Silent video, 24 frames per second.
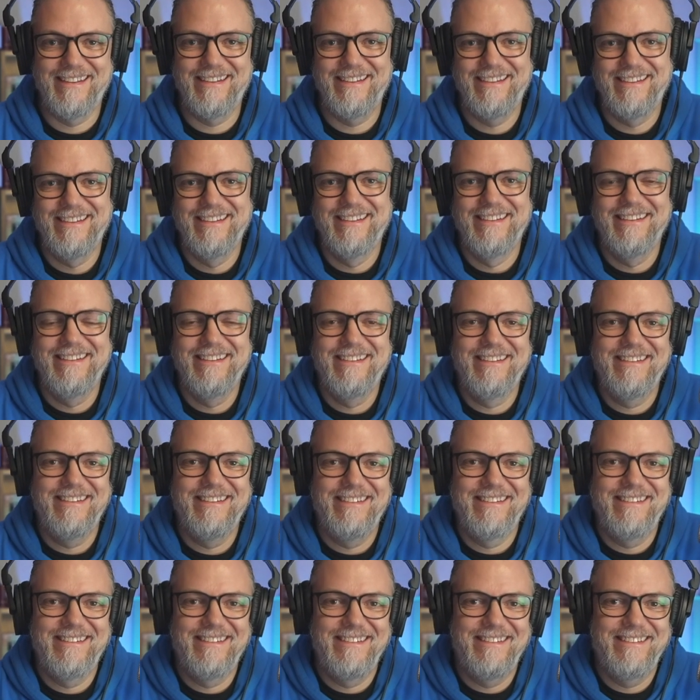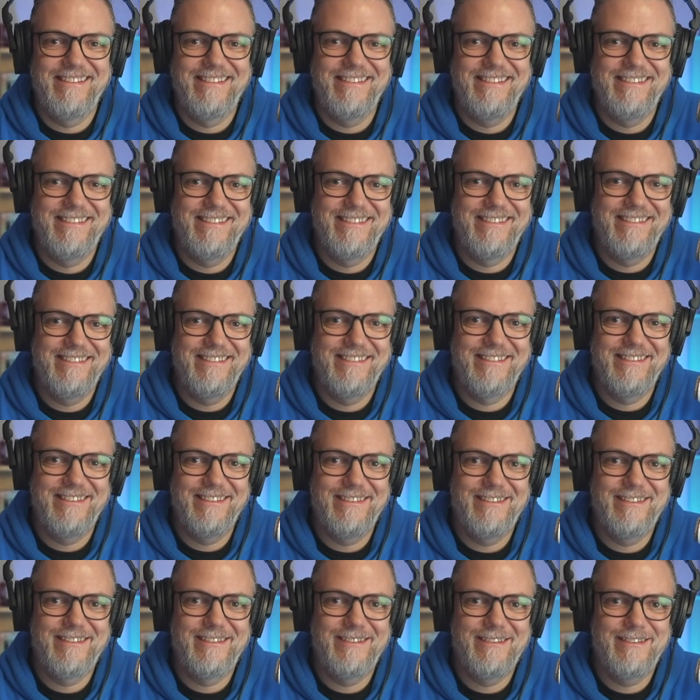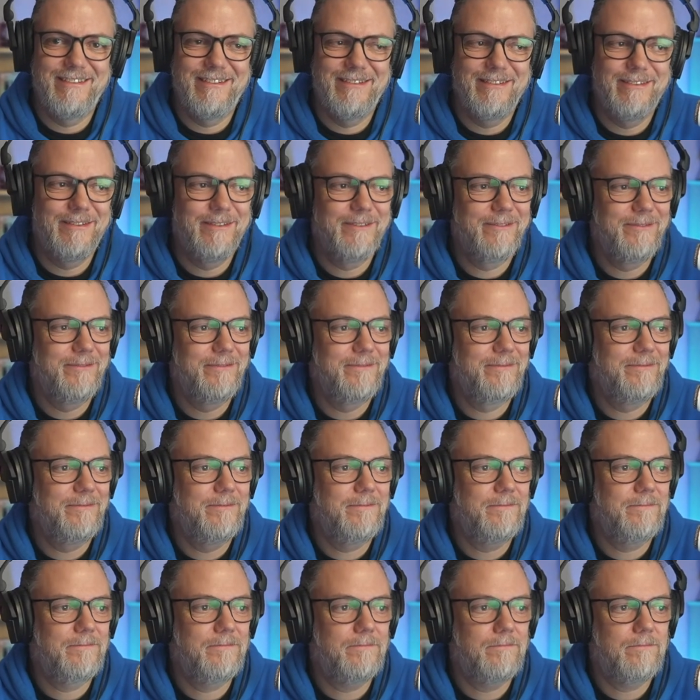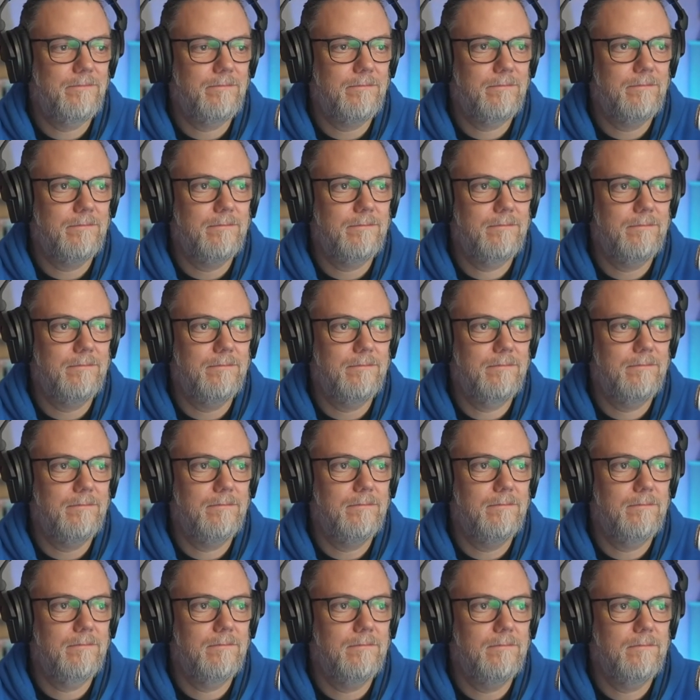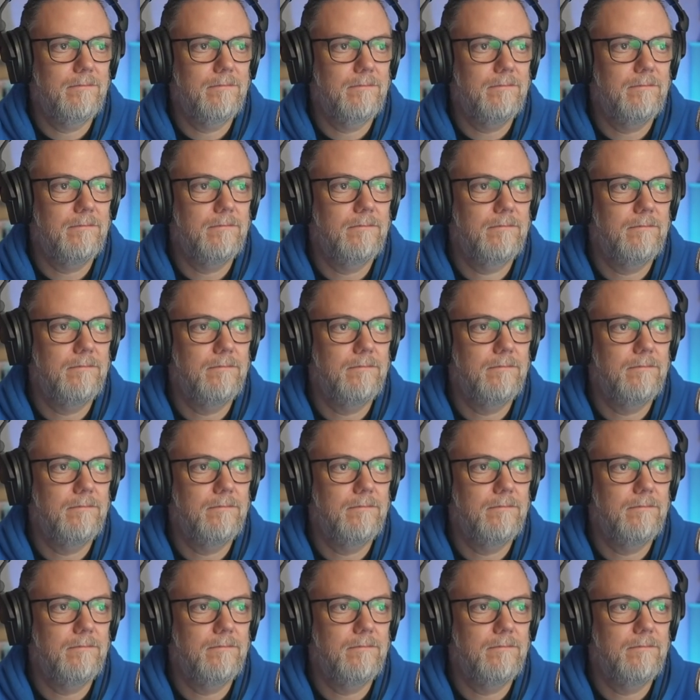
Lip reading: [no speech]